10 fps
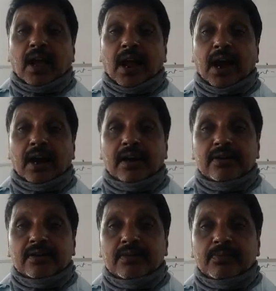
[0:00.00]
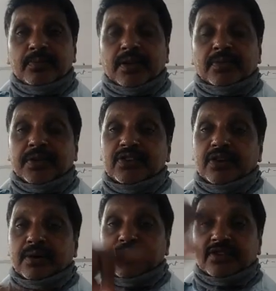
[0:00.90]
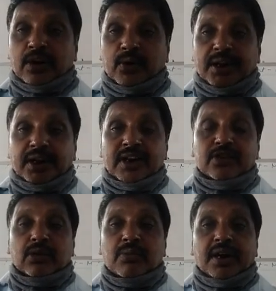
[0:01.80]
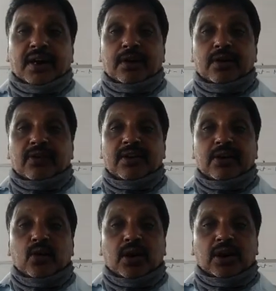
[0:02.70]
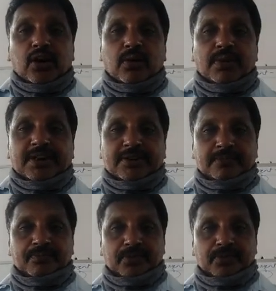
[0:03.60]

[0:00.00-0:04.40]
And these surrounding areas will be under control of the local government.